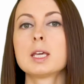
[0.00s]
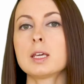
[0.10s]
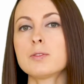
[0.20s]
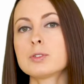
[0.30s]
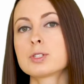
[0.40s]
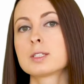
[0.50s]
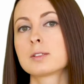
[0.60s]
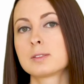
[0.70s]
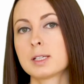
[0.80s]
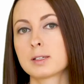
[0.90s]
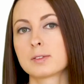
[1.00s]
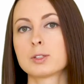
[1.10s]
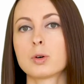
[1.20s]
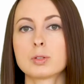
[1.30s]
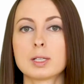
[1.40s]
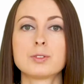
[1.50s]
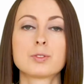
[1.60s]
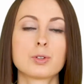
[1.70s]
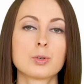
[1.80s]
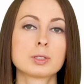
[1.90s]
If you still think that online
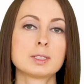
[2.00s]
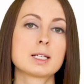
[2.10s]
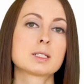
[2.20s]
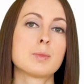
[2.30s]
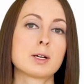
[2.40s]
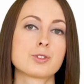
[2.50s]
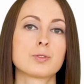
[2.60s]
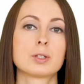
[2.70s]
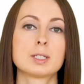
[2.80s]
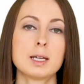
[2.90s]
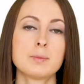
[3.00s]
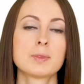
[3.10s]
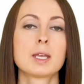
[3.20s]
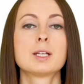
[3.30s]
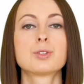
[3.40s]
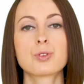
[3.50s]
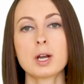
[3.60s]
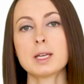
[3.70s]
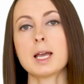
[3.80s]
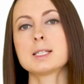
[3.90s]
renewal takes much of your time,
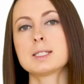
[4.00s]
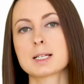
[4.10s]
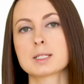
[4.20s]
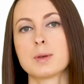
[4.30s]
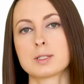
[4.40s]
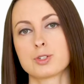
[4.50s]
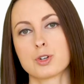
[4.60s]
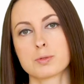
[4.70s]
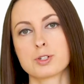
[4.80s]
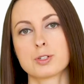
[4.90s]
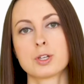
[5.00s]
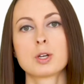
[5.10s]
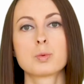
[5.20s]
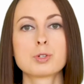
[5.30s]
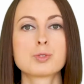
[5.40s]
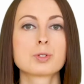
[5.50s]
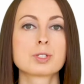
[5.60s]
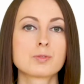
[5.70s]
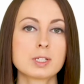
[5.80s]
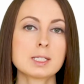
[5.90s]
try a text message option, which
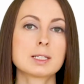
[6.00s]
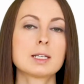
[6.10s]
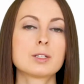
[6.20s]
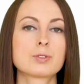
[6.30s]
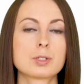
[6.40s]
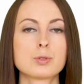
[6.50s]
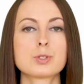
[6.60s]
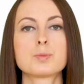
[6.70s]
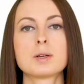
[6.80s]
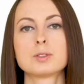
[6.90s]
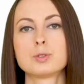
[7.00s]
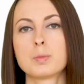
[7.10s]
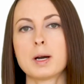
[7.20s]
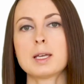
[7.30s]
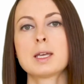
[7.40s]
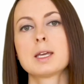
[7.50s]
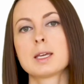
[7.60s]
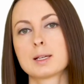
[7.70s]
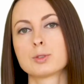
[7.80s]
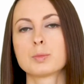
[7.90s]
was recently introduced by the Dubai
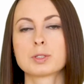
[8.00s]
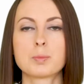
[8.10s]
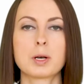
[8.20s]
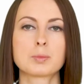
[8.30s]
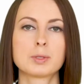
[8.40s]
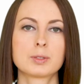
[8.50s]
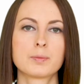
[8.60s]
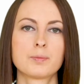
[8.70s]
Economic Department.